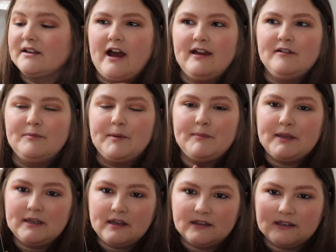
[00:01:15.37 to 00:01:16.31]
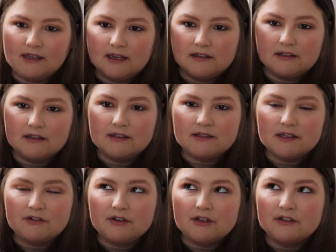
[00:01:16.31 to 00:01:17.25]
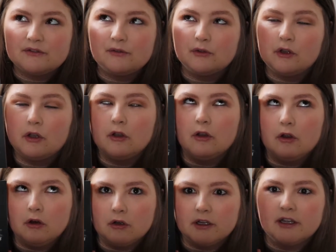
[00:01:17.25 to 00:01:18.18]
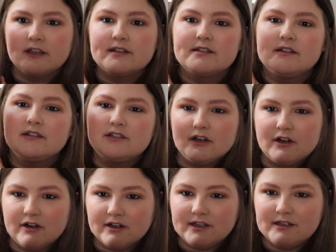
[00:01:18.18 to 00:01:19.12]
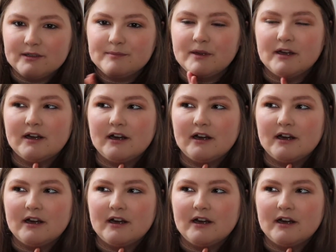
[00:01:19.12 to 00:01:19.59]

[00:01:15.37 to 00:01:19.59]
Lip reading: I have been meaning to get to this series for the longest time.